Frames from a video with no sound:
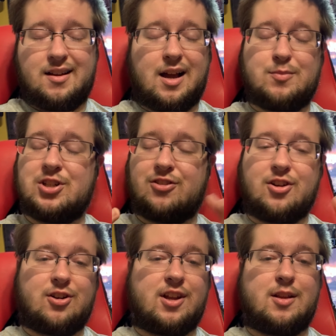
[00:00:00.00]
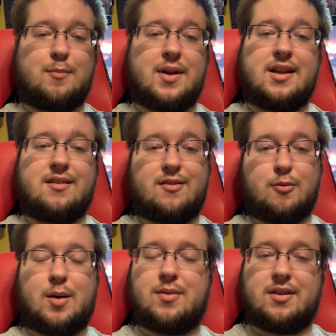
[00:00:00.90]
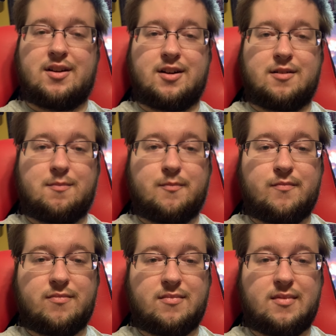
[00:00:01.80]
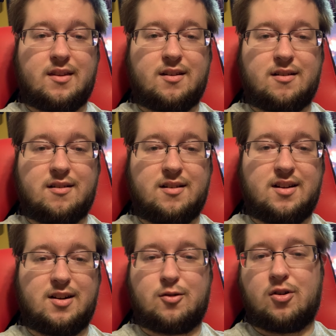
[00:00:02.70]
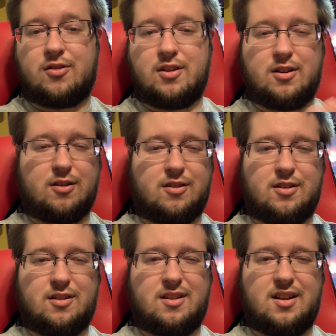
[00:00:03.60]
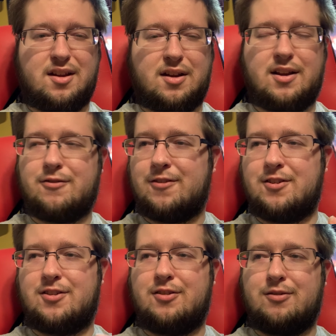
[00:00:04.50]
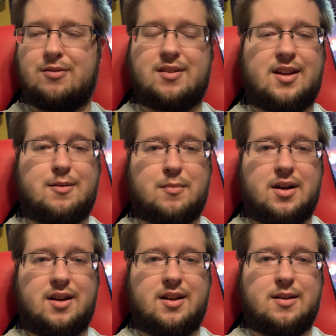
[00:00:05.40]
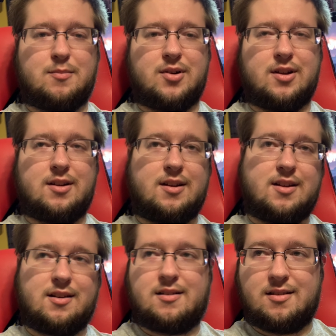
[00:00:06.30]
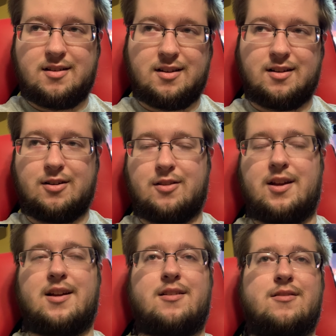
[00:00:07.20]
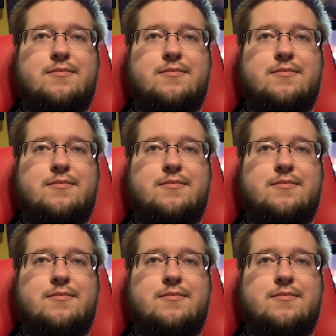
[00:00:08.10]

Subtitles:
I'm just talking the base weapon here. And of course, if you do take my input and all that,